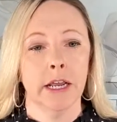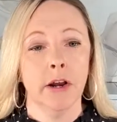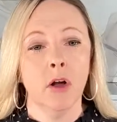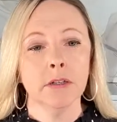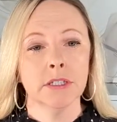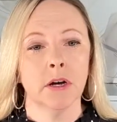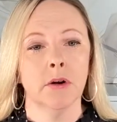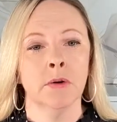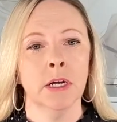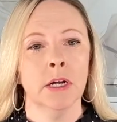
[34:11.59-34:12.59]
And
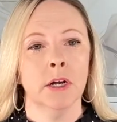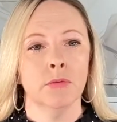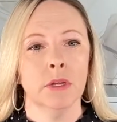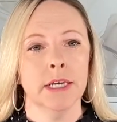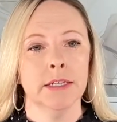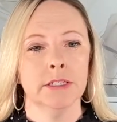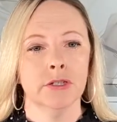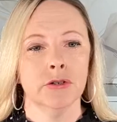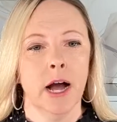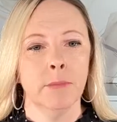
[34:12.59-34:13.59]
also related to
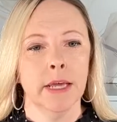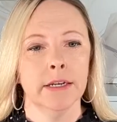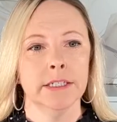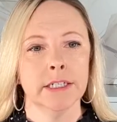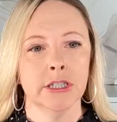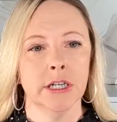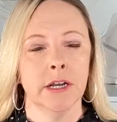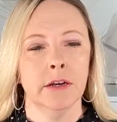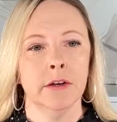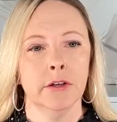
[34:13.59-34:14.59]
trauma and
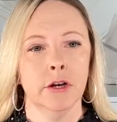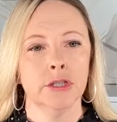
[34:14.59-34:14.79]
addiction,